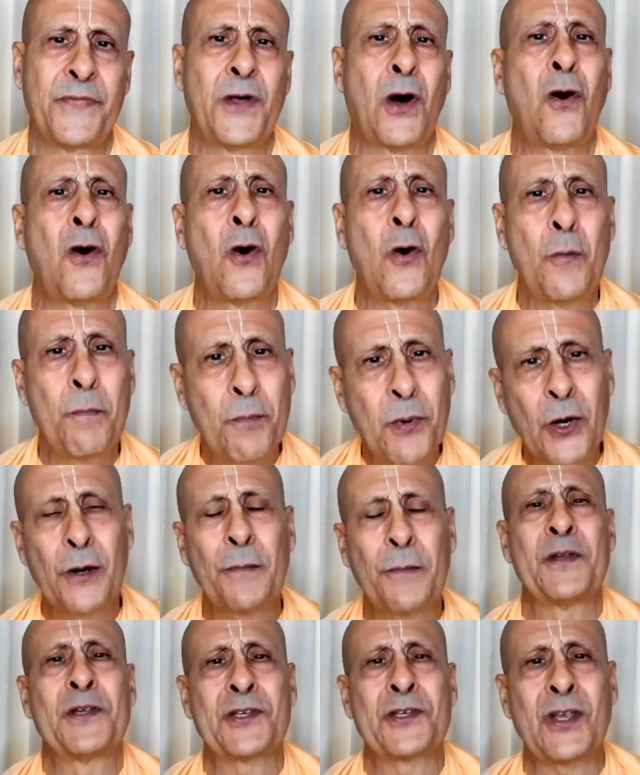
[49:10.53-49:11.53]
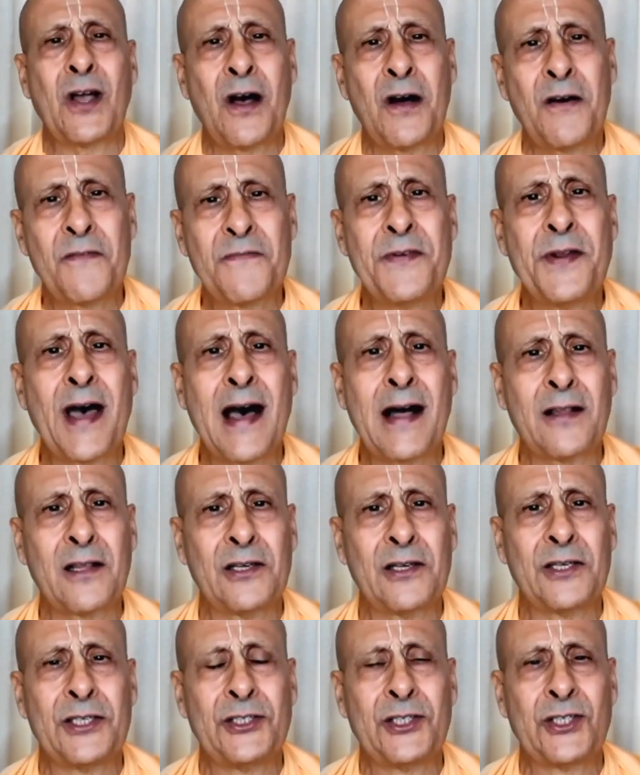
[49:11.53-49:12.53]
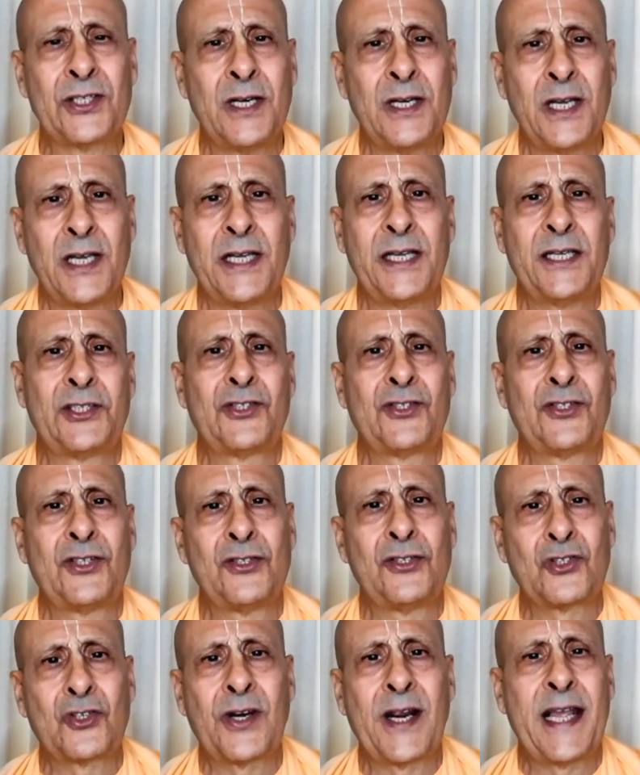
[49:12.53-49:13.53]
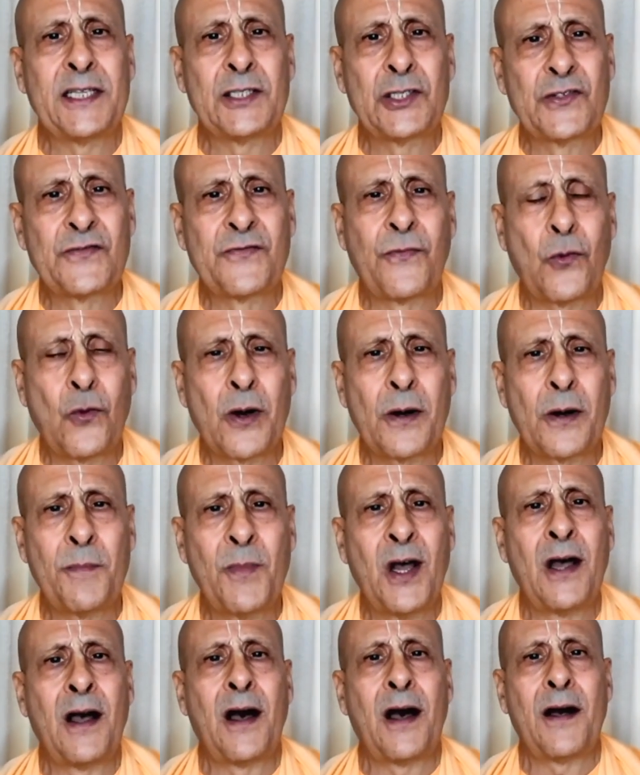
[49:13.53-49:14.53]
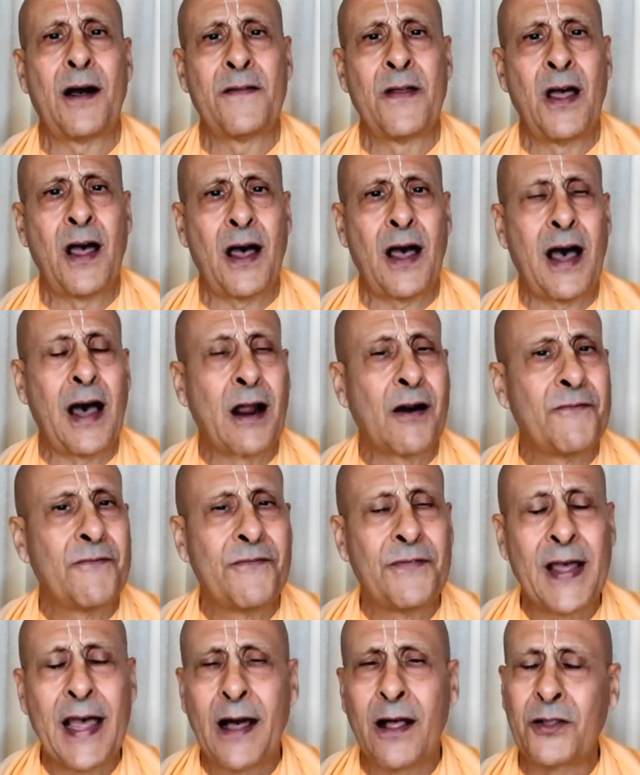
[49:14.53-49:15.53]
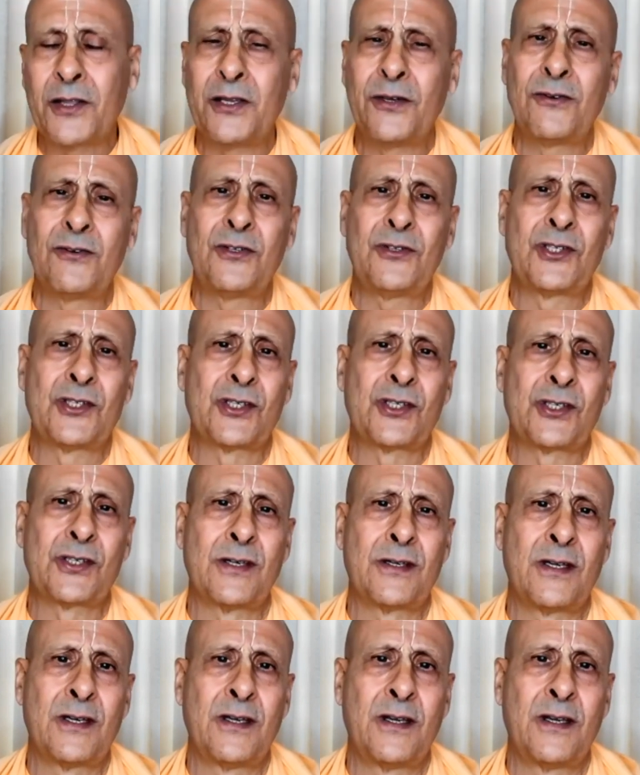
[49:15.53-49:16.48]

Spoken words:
The whole purpose of knowledge is to transform our values